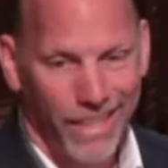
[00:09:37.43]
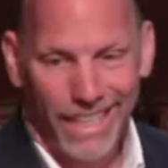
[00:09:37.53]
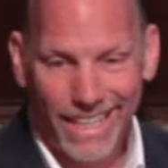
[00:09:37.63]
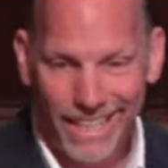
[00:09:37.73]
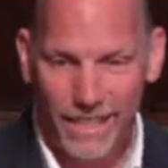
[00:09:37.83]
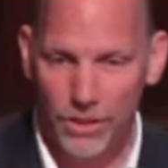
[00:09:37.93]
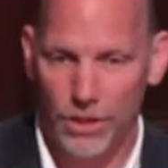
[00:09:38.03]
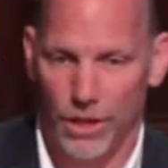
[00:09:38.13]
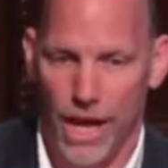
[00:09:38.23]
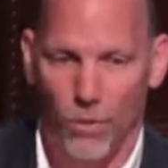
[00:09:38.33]
In
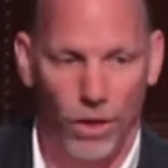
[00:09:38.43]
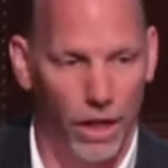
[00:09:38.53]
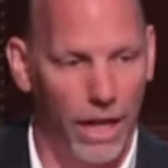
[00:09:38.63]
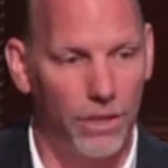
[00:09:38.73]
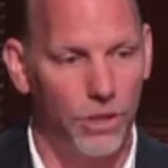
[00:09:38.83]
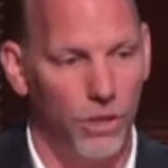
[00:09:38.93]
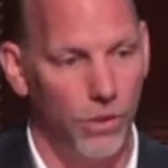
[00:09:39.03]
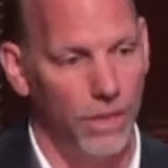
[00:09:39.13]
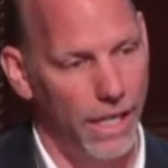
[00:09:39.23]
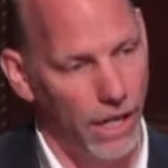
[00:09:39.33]
addition to that, what it allows you to
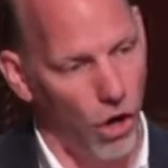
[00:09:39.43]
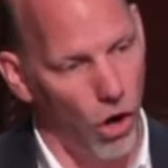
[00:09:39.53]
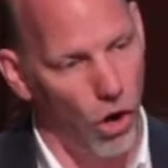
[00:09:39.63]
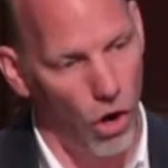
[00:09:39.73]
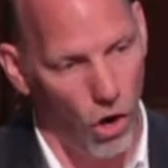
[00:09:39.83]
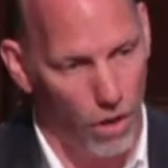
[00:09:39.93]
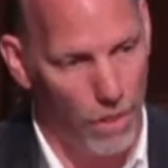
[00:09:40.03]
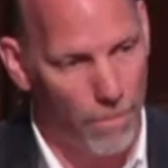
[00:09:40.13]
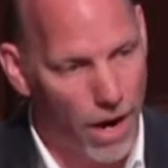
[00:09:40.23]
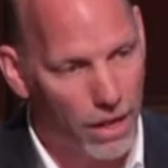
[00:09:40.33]
do is take
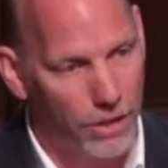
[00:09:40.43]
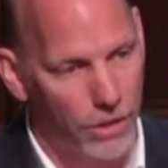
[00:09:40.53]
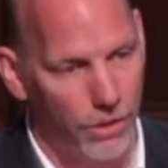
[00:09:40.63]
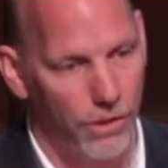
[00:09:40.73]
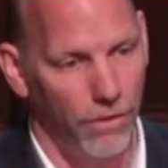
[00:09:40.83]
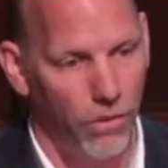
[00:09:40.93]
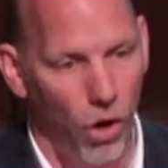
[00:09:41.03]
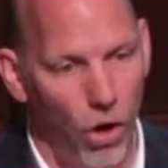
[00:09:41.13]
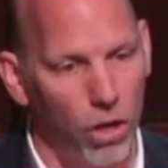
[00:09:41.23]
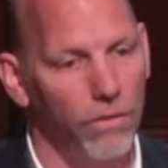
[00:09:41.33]
the monitors of
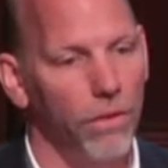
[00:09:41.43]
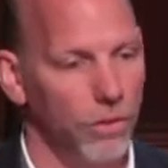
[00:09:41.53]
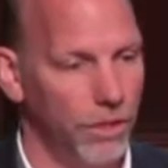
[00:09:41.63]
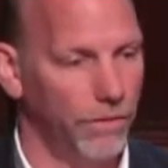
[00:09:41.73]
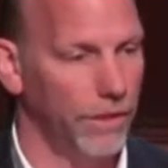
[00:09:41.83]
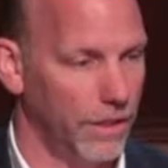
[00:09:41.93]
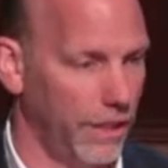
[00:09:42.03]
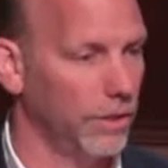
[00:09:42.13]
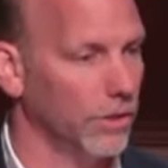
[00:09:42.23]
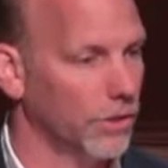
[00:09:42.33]
all of those different
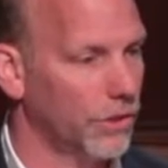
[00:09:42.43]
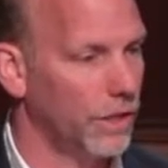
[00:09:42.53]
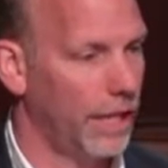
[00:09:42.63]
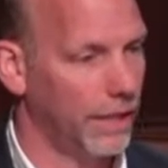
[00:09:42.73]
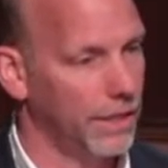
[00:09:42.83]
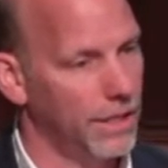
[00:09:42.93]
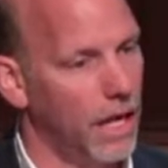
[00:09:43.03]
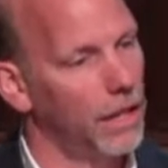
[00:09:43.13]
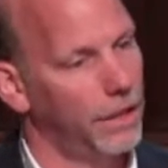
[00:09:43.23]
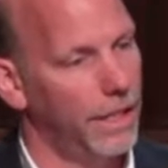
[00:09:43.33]
signals and
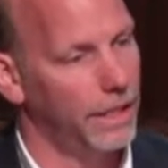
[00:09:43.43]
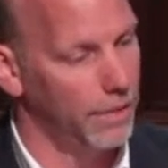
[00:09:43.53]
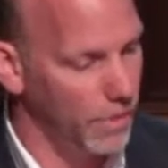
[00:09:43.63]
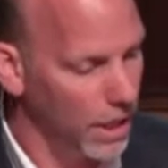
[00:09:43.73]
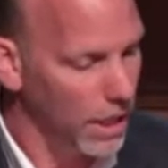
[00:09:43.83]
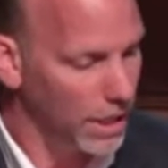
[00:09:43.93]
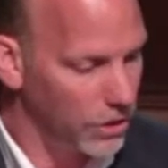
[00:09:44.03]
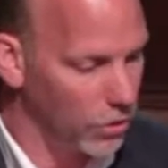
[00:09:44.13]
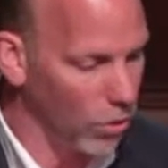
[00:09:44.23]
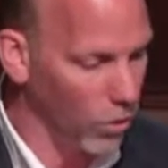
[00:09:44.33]
consolidate them
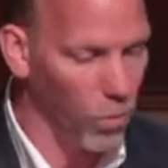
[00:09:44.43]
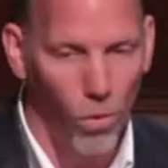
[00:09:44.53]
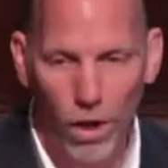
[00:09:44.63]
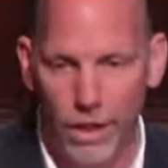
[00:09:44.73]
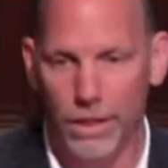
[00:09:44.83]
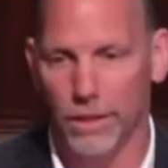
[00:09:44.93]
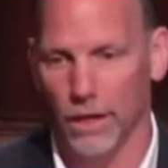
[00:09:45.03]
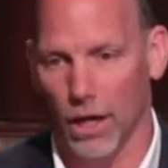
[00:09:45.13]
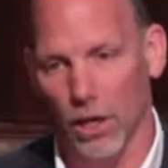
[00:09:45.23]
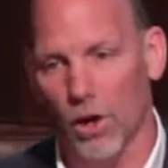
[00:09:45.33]
into one
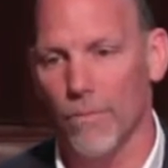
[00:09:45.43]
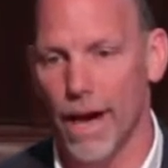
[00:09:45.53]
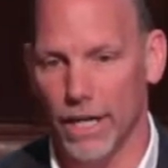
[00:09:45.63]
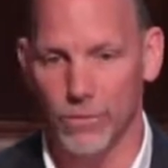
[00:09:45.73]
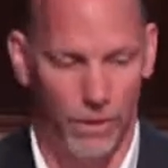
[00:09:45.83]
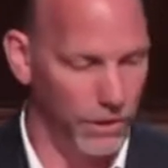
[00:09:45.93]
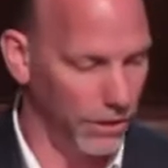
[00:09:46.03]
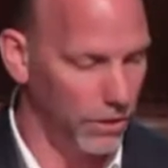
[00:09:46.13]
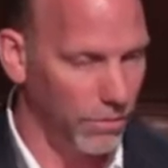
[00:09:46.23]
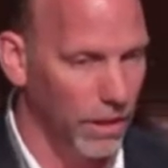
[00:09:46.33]
alarm management
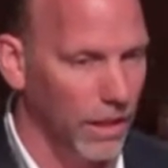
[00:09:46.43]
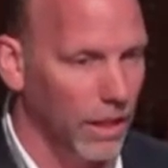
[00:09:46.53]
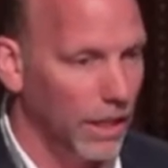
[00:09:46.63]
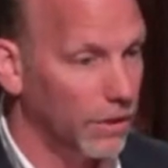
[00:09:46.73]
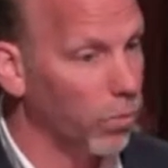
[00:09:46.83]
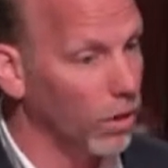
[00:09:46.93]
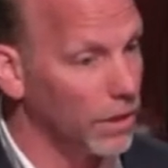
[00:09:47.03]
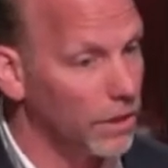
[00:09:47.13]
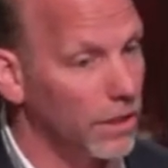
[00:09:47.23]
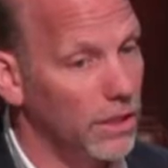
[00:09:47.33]
system. It's one
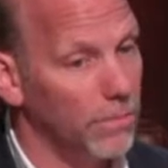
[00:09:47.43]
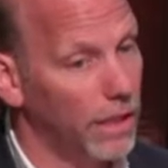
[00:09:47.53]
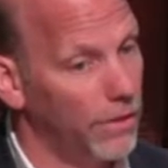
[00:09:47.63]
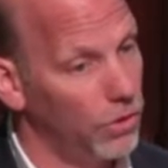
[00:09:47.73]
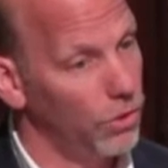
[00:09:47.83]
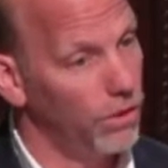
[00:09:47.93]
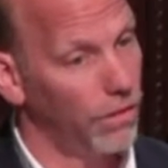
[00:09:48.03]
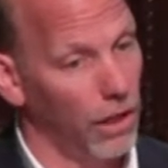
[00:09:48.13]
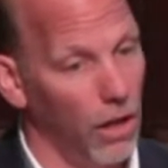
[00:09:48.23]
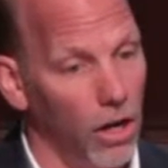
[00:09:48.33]
system that gives you
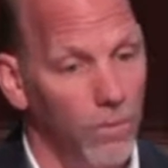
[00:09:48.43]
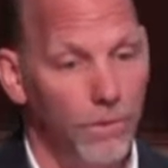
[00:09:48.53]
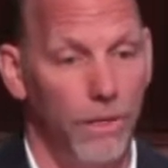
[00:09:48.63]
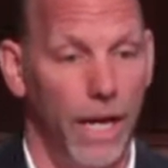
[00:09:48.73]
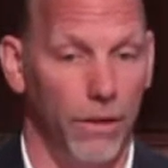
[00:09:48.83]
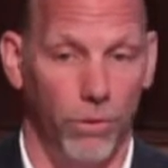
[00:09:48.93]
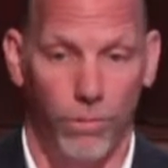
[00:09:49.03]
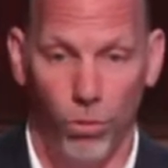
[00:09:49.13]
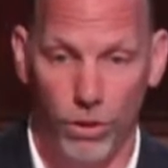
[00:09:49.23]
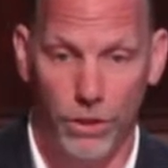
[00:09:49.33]
different alarms, and it
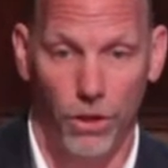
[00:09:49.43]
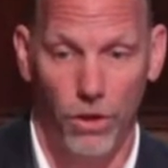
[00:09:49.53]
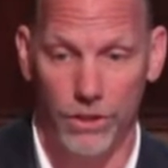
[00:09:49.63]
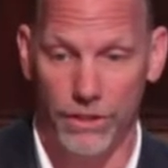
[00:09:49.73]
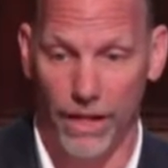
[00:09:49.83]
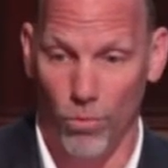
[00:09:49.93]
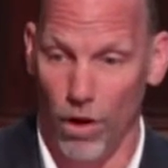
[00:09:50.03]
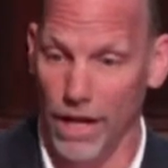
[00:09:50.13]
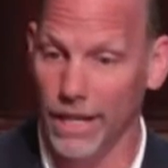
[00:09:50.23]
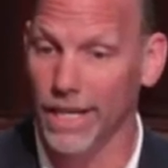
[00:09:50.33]
reports it all the same
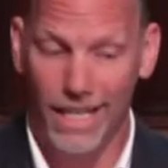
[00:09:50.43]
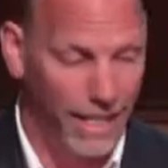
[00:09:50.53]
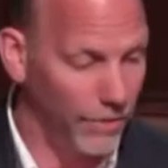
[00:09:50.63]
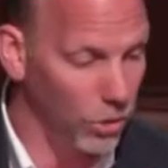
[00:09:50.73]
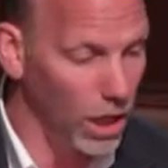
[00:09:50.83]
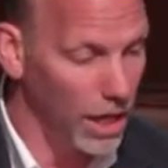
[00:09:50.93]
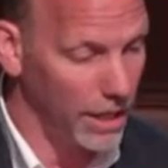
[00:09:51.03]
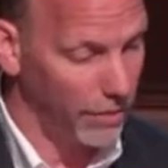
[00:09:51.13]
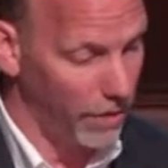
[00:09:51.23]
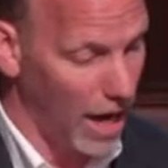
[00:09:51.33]
way. Gives you a lot of
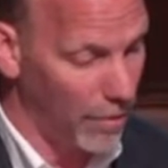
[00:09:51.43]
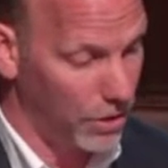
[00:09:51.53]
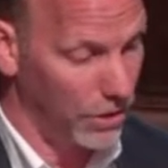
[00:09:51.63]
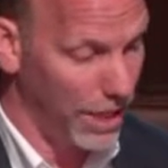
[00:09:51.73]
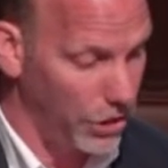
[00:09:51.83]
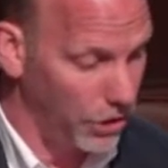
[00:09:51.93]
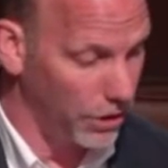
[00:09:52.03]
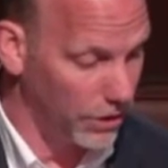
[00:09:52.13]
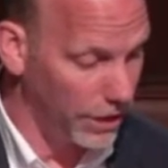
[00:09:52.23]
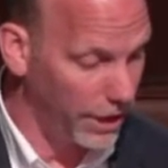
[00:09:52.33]
different options. As you can
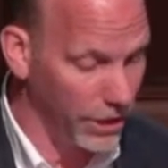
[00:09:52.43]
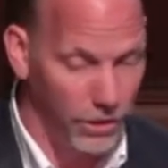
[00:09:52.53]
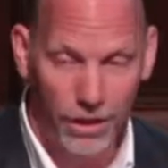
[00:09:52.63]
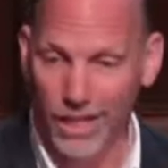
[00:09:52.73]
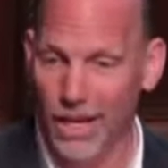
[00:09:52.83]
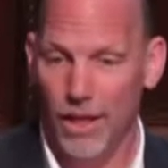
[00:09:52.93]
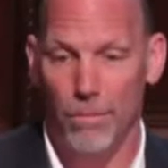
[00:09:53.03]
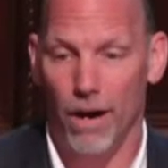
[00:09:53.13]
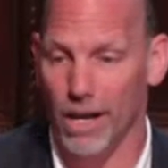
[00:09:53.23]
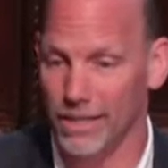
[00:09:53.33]
see here, the
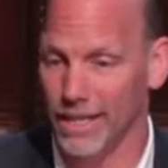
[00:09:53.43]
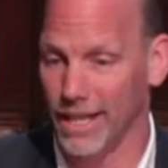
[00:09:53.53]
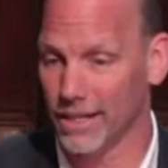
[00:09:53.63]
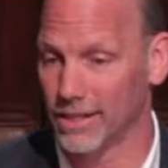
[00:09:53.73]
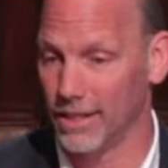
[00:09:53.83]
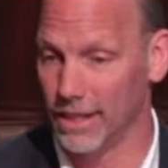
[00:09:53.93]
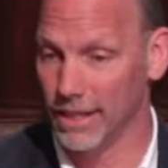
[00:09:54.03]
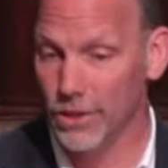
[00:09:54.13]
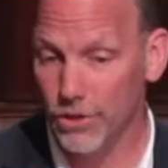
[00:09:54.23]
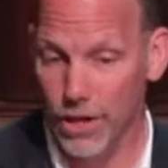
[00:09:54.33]
box connects to the
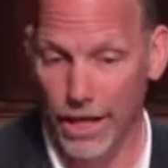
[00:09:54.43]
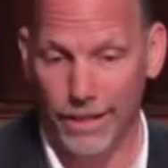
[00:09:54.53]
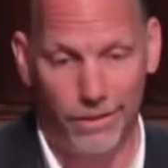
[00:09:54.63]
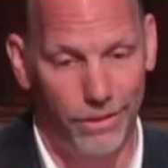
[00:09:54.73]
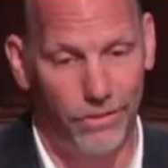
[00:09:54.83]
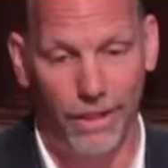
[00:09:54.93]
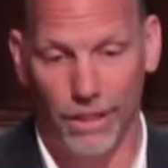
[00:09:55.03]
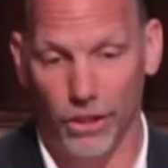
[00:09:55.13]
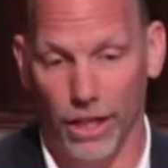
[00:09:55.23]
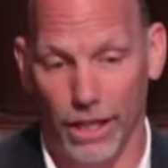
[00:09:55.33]
Ethernet.
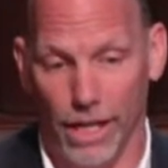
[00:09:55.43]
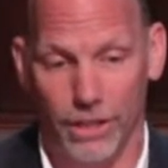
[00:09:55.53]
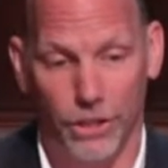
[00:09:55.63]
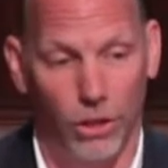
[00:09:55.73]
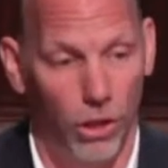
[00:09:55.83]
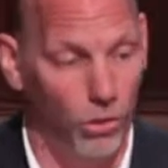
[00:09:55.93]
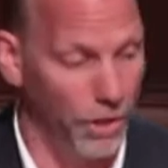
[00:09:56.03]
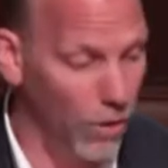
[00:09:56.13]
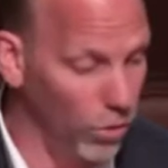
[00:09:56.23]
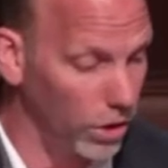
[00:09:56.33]
You can connect into your local
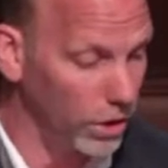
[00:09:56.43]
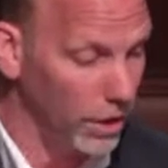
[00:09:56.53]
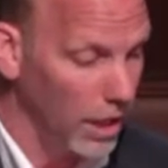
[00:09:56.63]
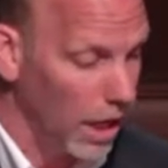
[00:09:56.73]
network.